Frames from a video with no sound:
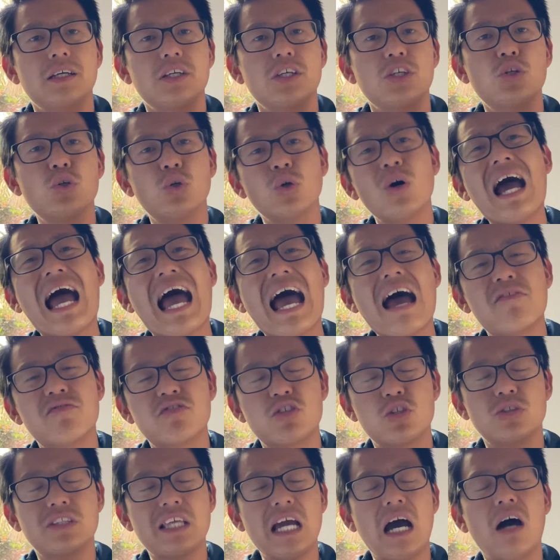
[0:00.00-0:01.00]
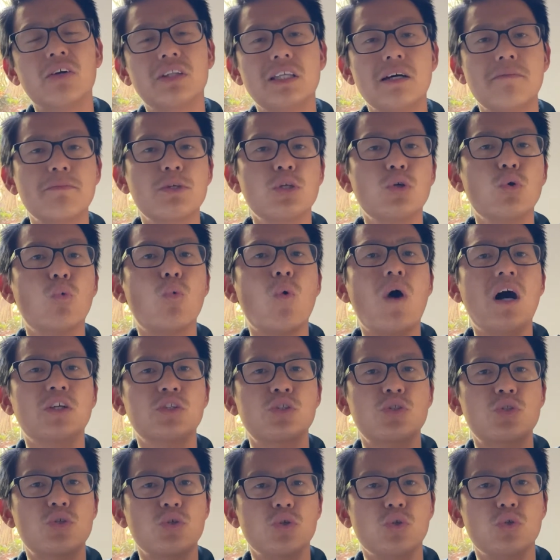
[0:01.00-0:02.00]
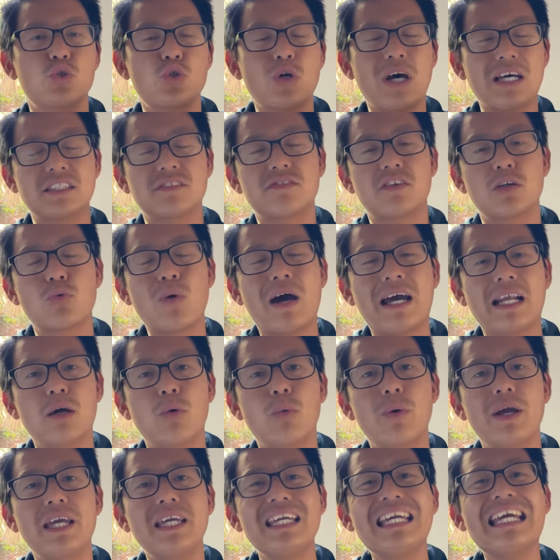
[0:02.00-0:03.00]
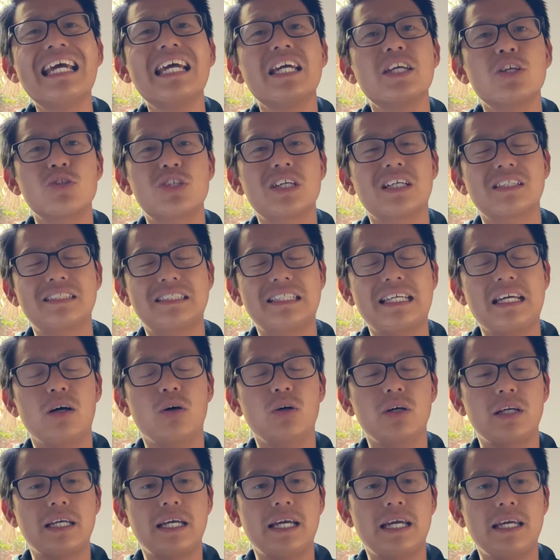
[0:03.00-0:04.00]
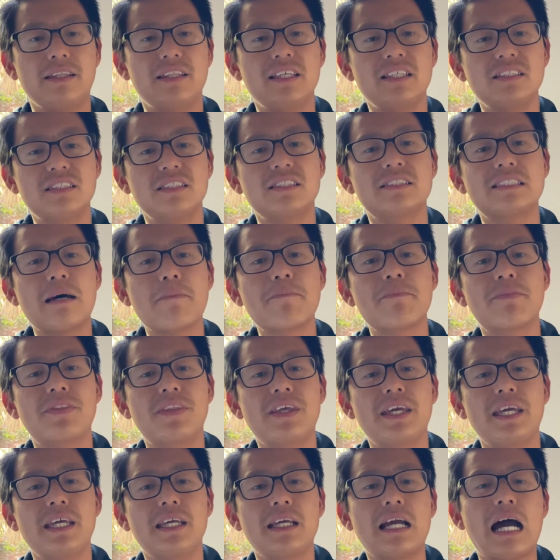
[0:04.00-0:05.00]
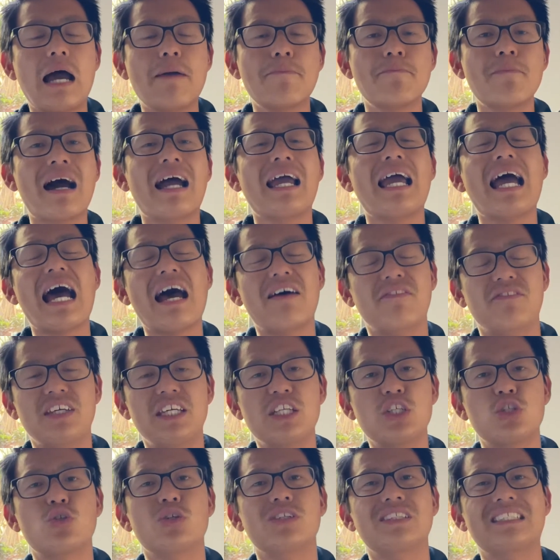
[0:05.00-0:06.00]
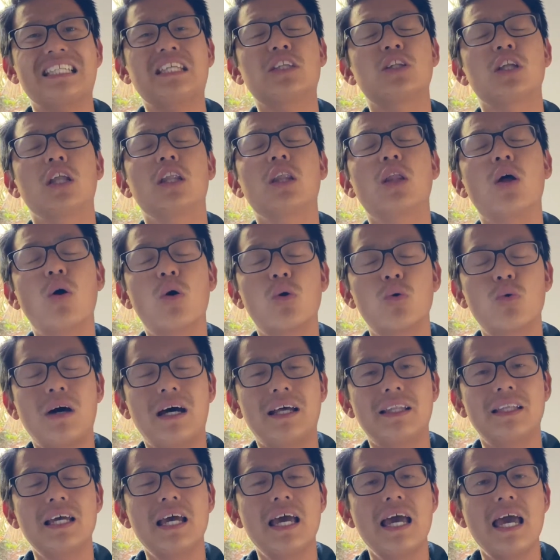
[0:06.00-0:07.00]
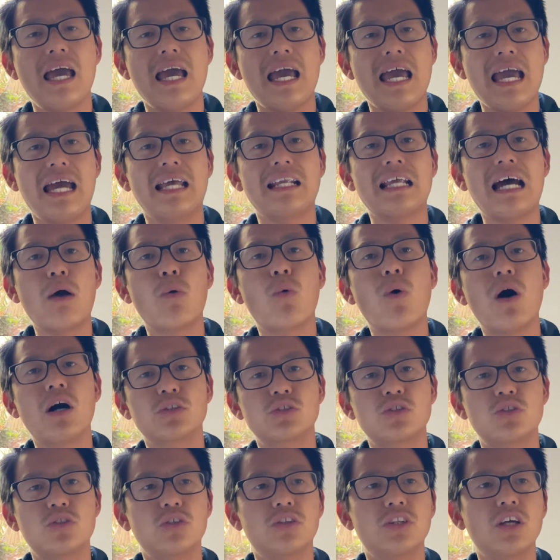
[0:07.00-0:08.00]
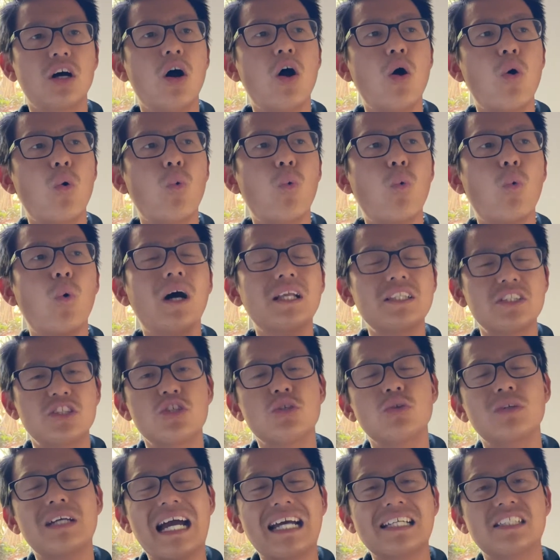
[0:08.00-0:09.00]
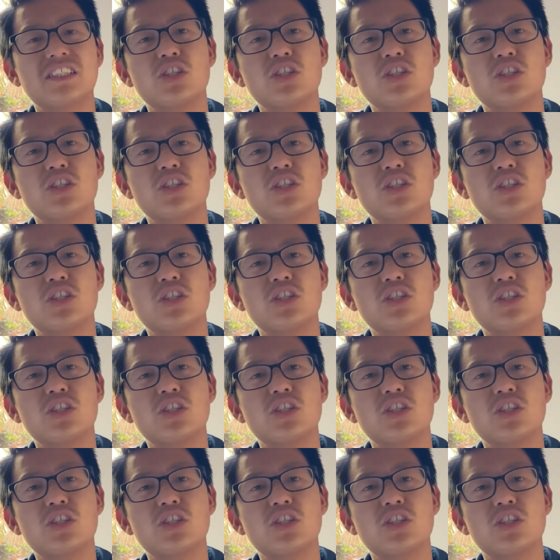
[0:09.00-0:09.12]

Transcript: You don't have to tell them you want to transfer right away. You just say, okay, this is something I might have interest in the long run, and I want to know what you guys